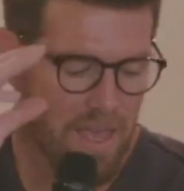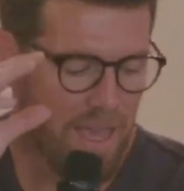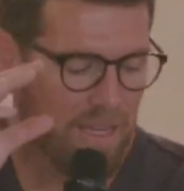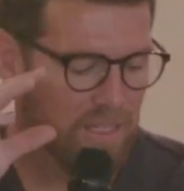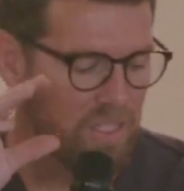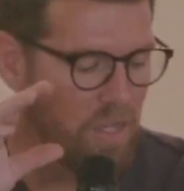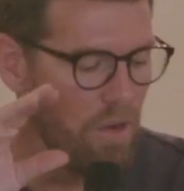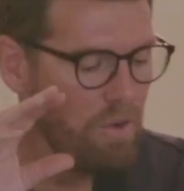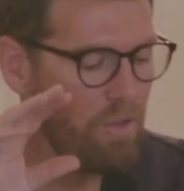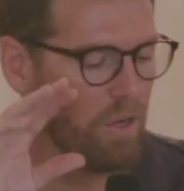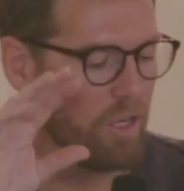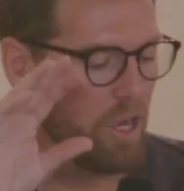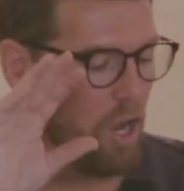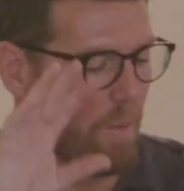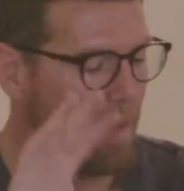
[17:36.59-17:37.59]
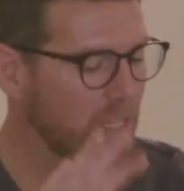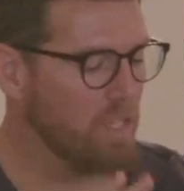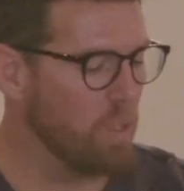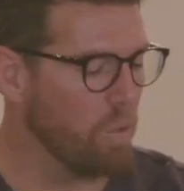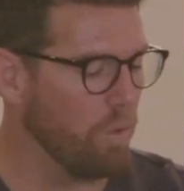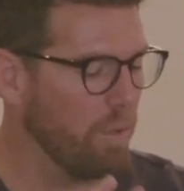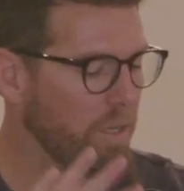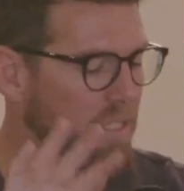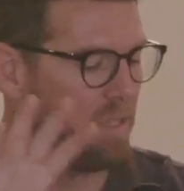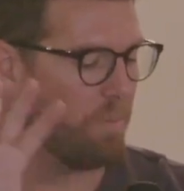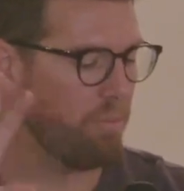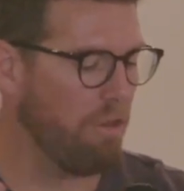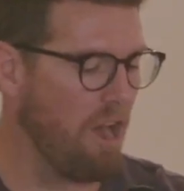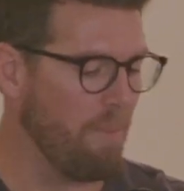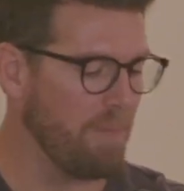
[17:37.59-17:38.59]
And so they're going towards the
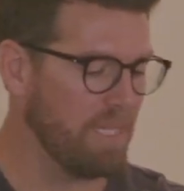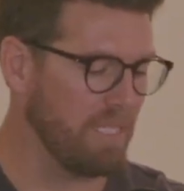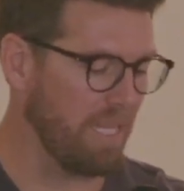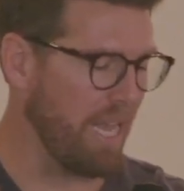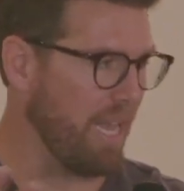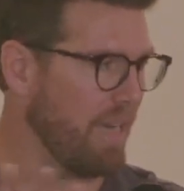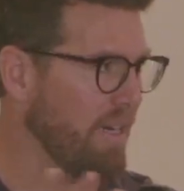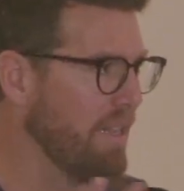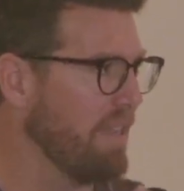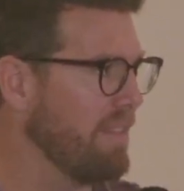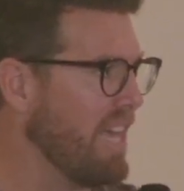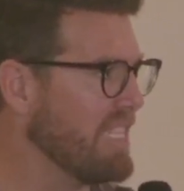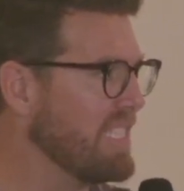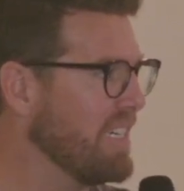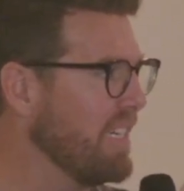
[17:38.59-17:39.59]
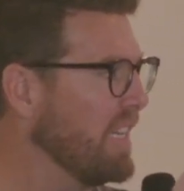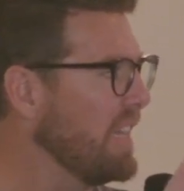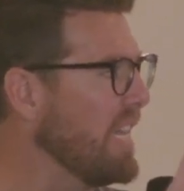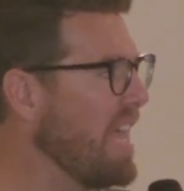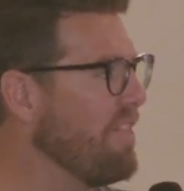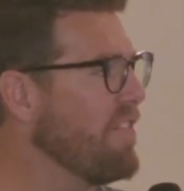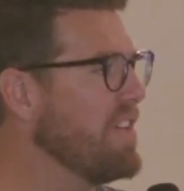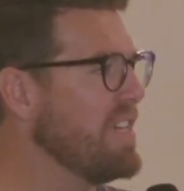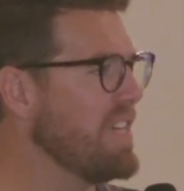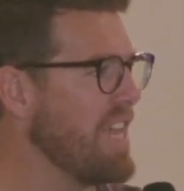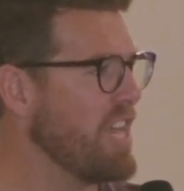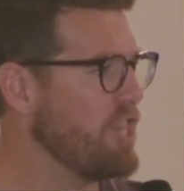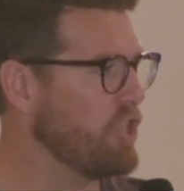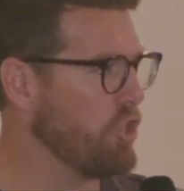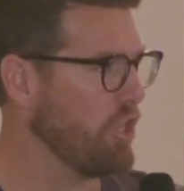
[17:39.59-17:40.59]
promised land. That's an
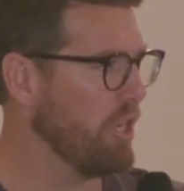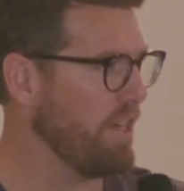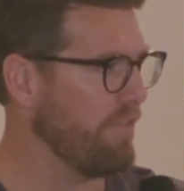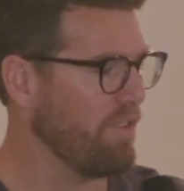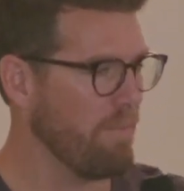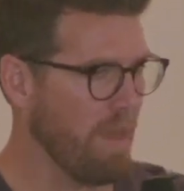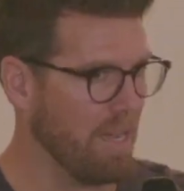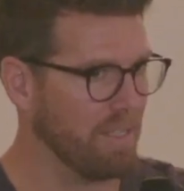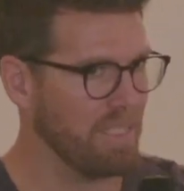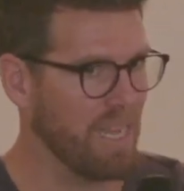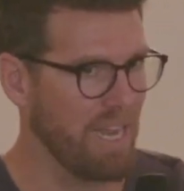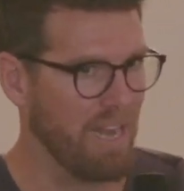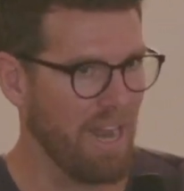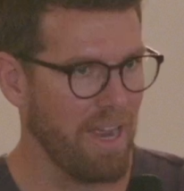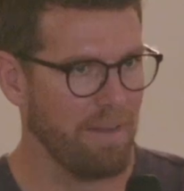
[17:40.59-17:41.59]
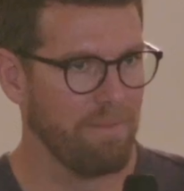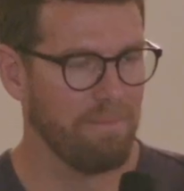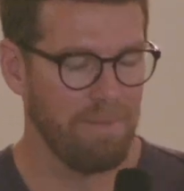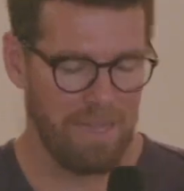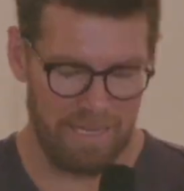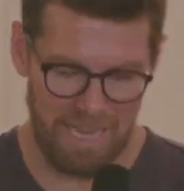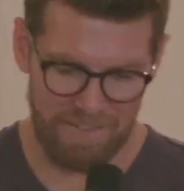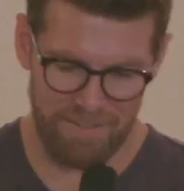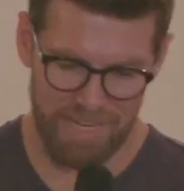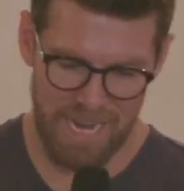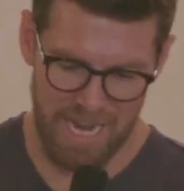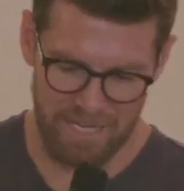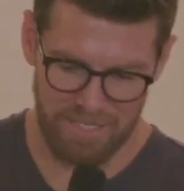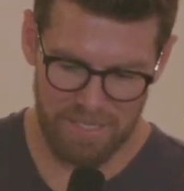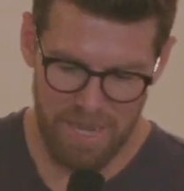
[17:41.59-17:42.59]
11-day journey from Mount Sinai, 11
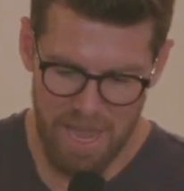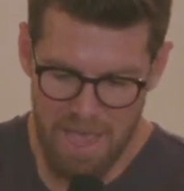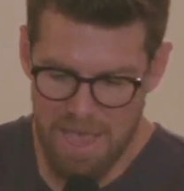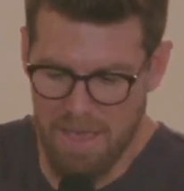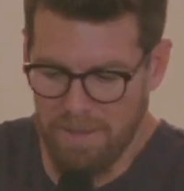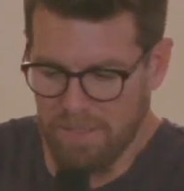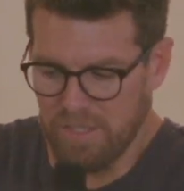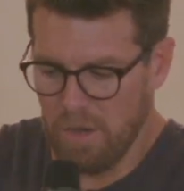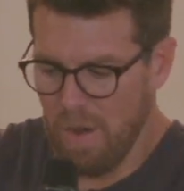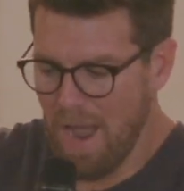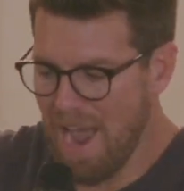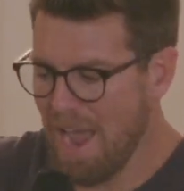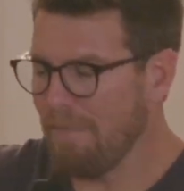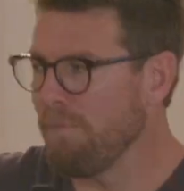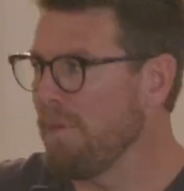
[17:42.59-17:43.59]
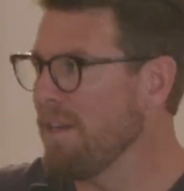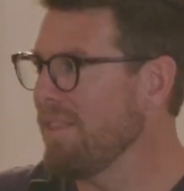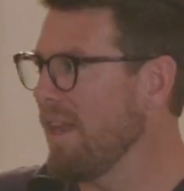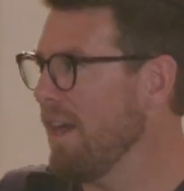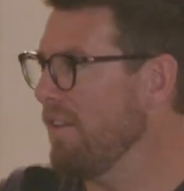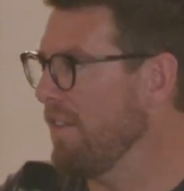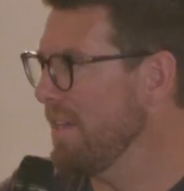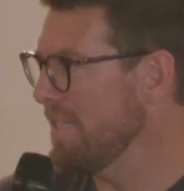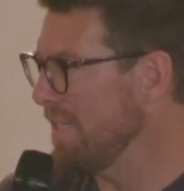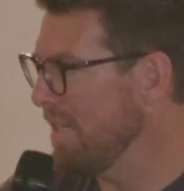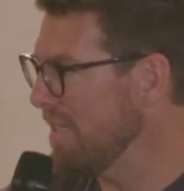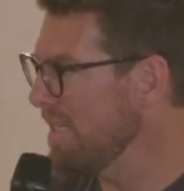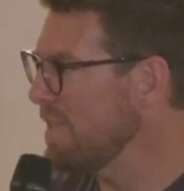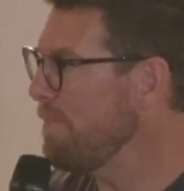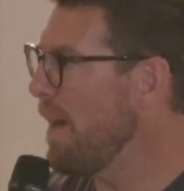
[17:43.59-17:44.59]
days. So halfway there, they
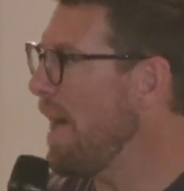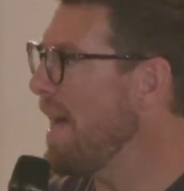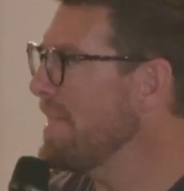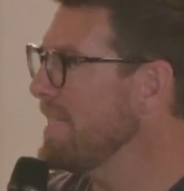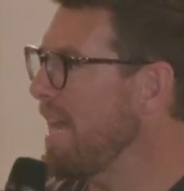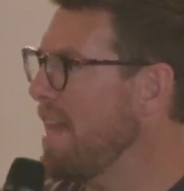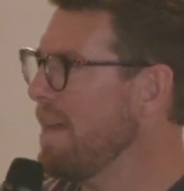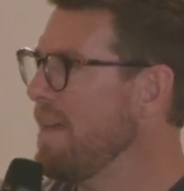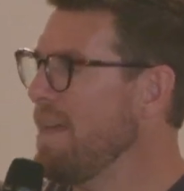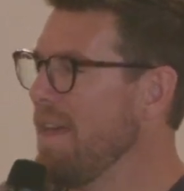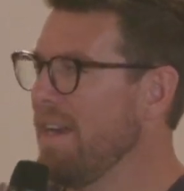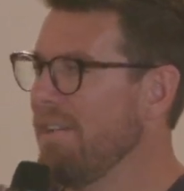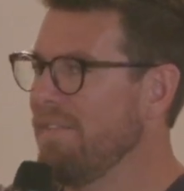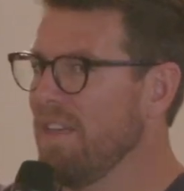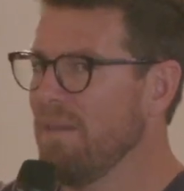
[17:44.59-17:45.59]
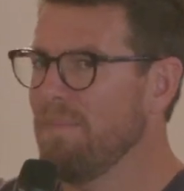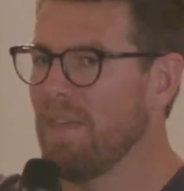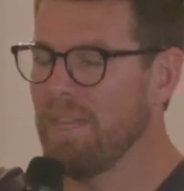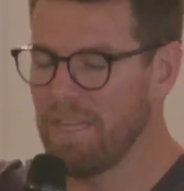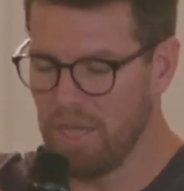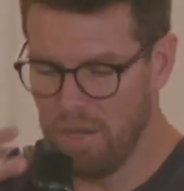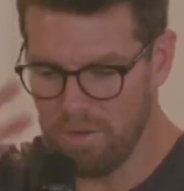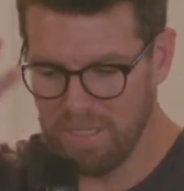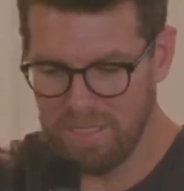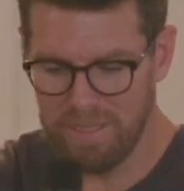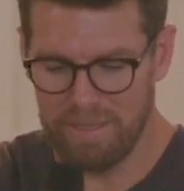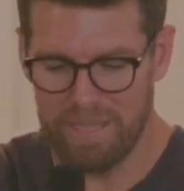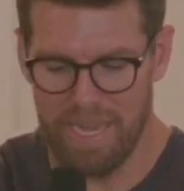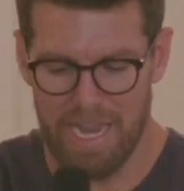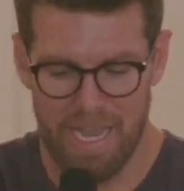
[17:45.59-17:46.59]
send spies out ahead of them. They go to
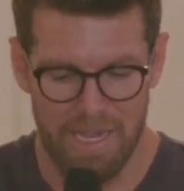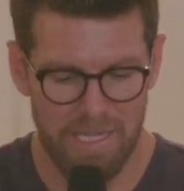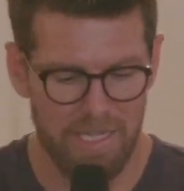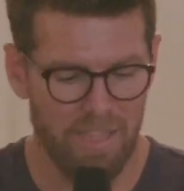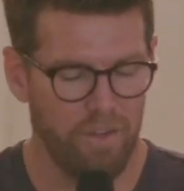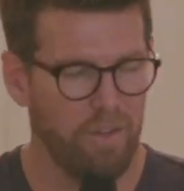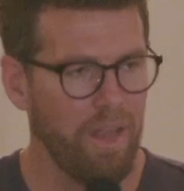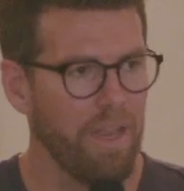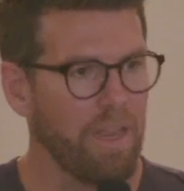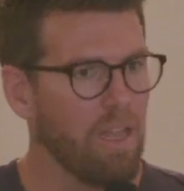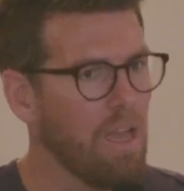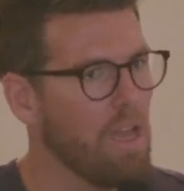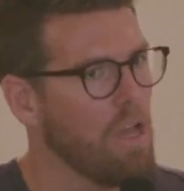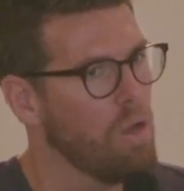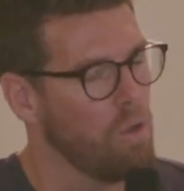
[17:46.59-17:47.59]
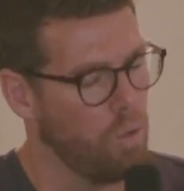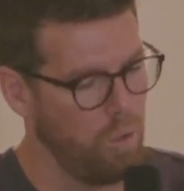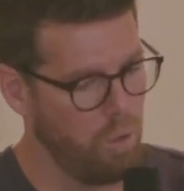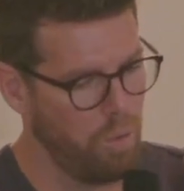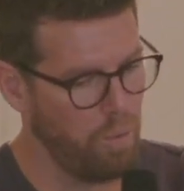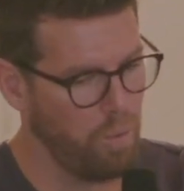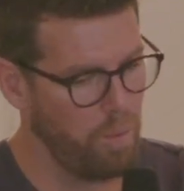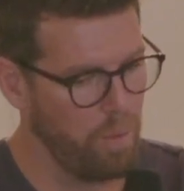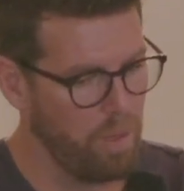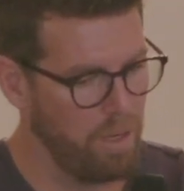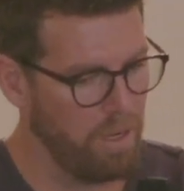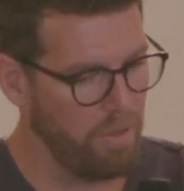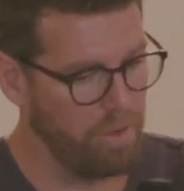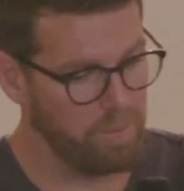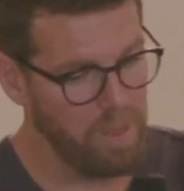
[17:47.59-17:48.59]
the land, and they're like,
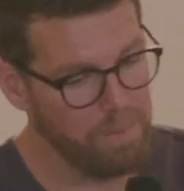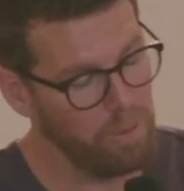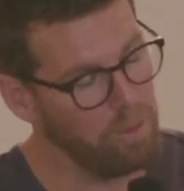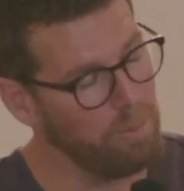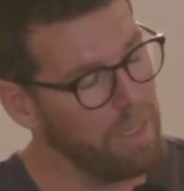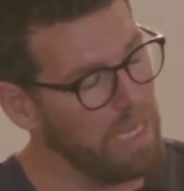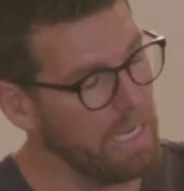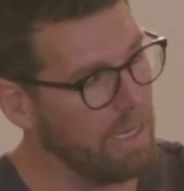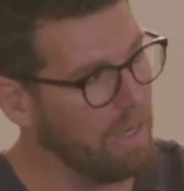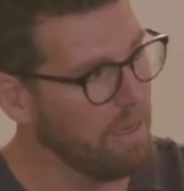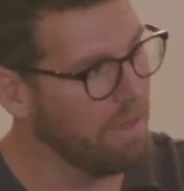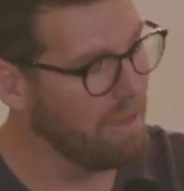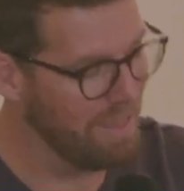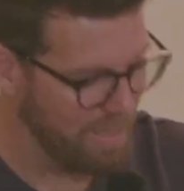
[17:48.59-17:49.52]
those people are big.